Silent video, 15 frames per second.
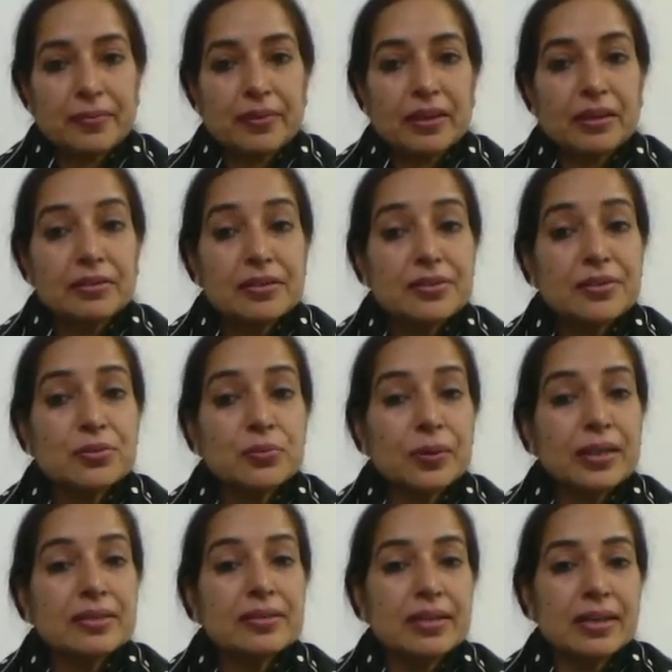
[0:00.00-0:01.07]
This is
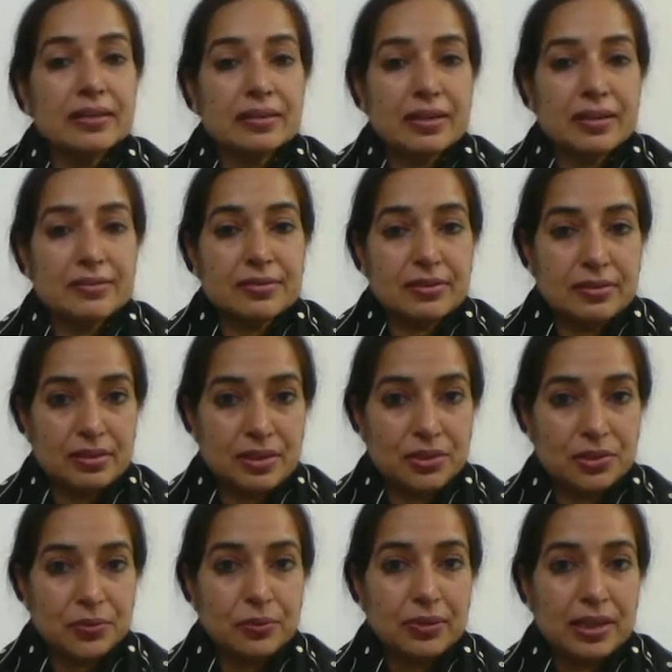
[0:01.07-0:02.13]
one sentence. There are
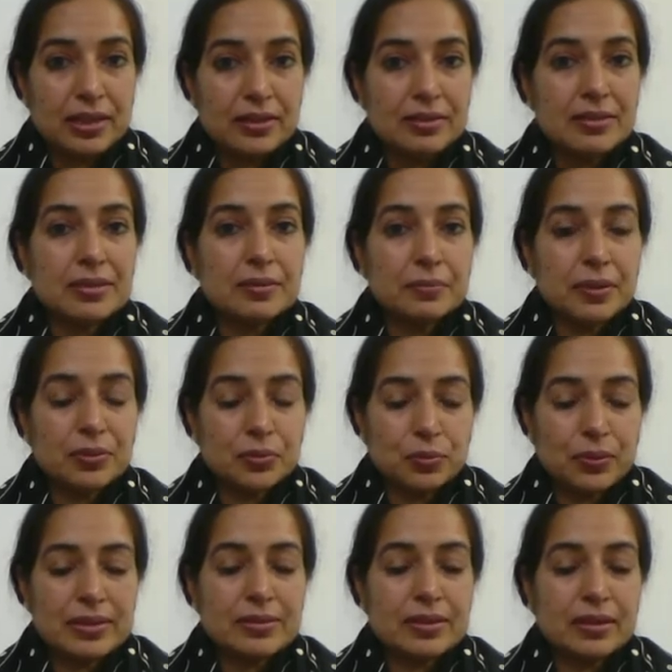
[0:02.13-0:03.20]
2 lines but
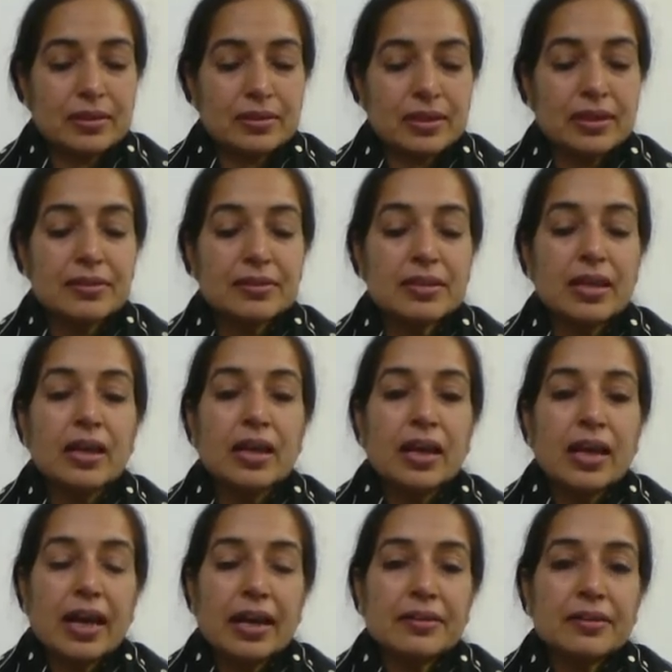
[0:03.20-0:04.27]
one sentence,
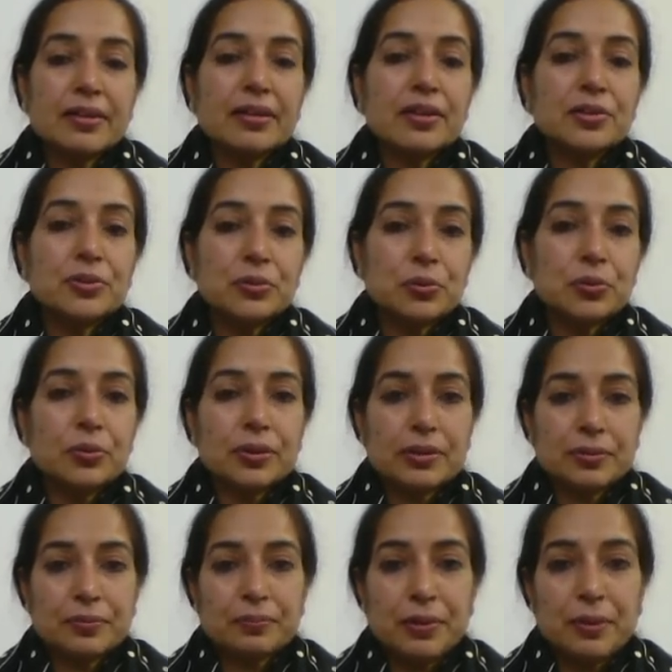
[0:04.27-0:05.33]
and there are 2
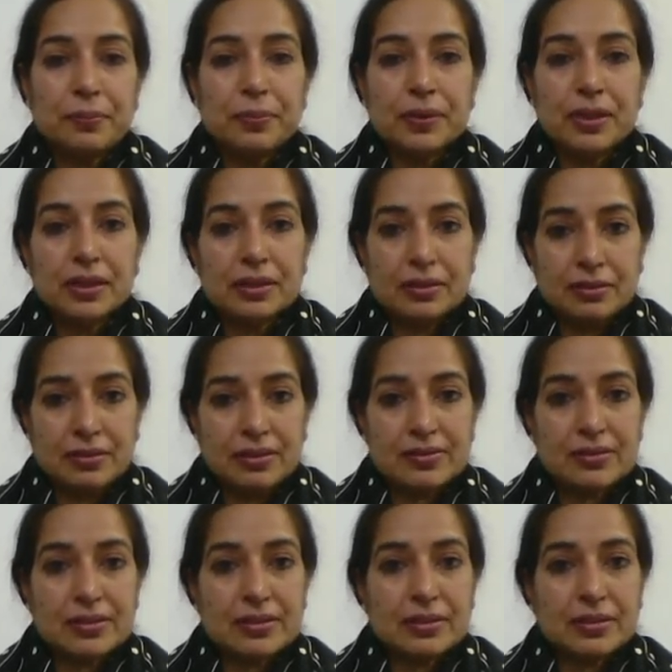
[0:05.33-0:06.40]
people in
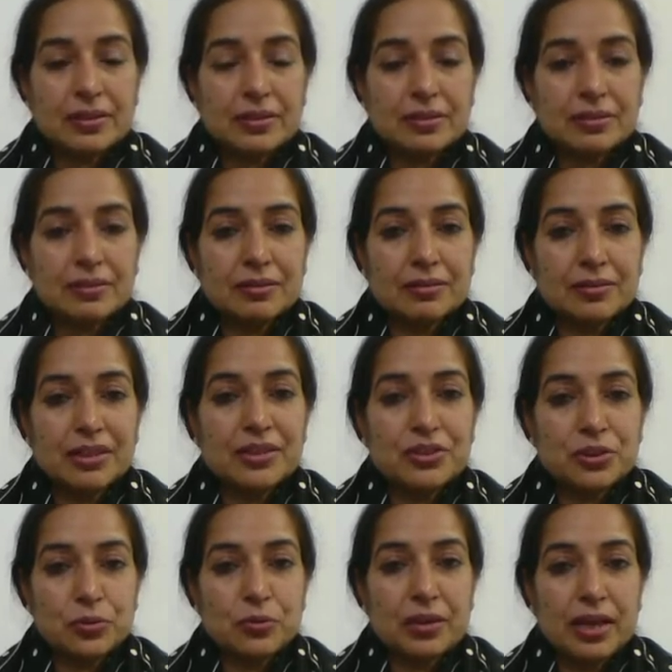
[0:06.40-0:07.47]
these
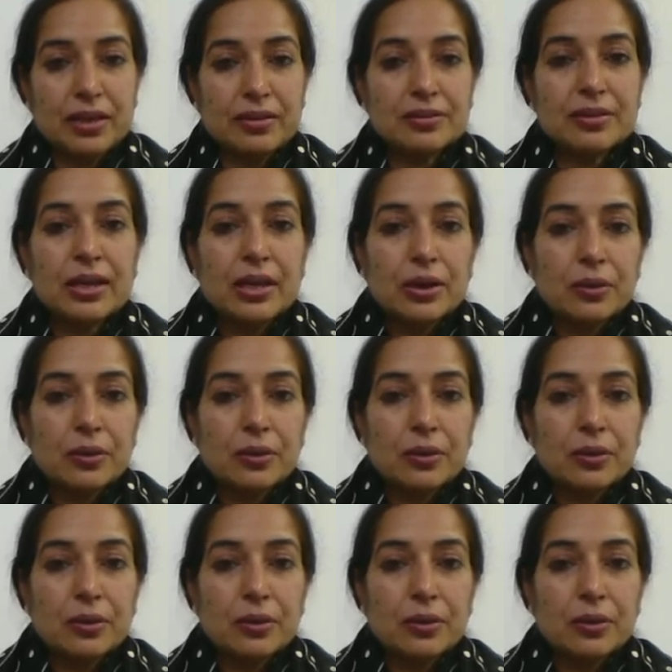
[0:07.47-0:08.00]
2 lines.